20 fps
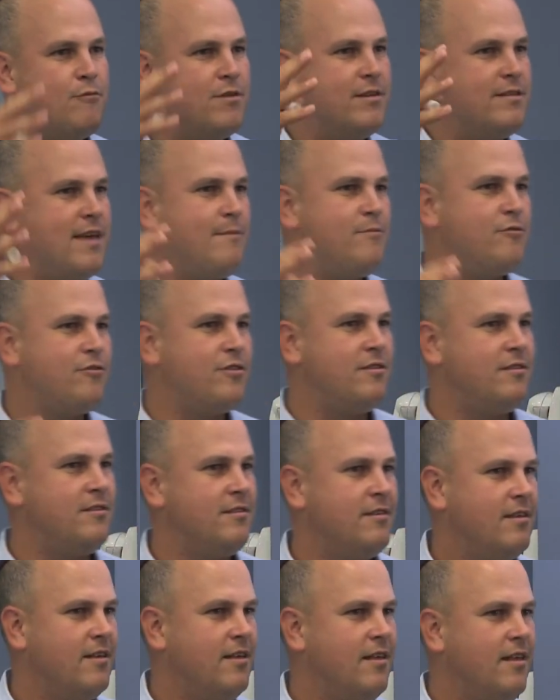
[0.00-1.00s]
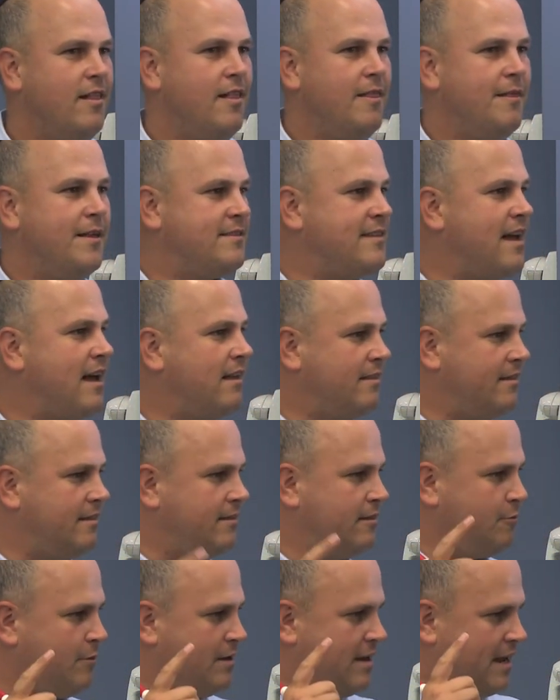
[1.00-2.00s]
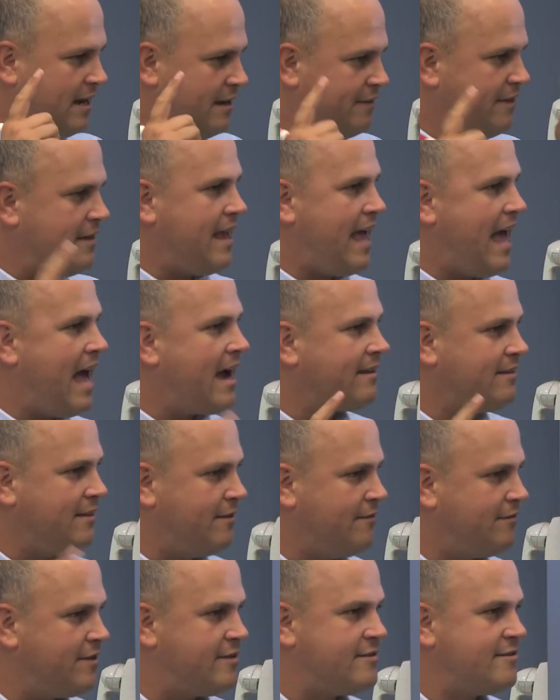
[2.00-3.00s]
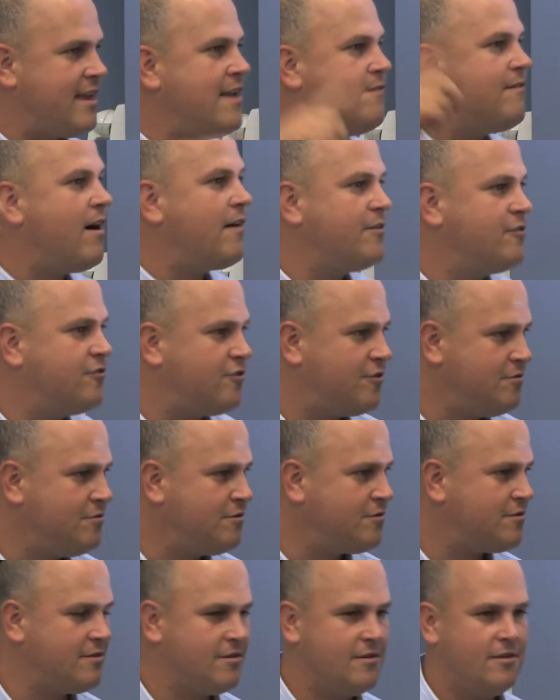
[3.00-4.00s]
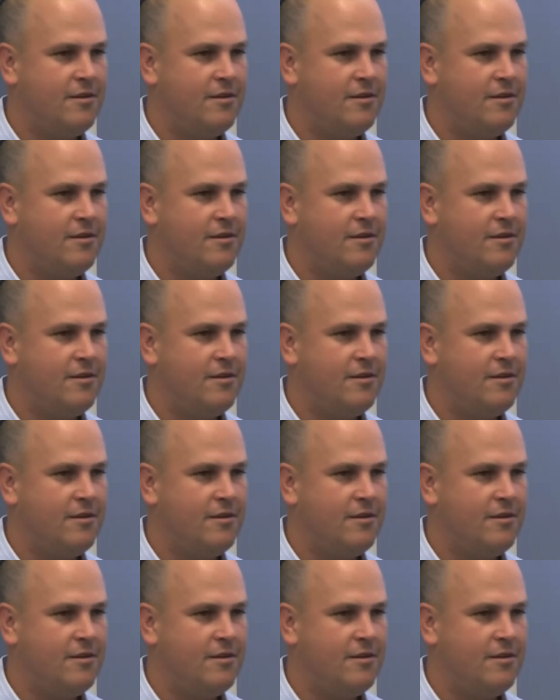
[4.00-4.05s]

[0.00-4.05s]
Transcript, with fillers: redemption, that's not doing anything active to save other Jews,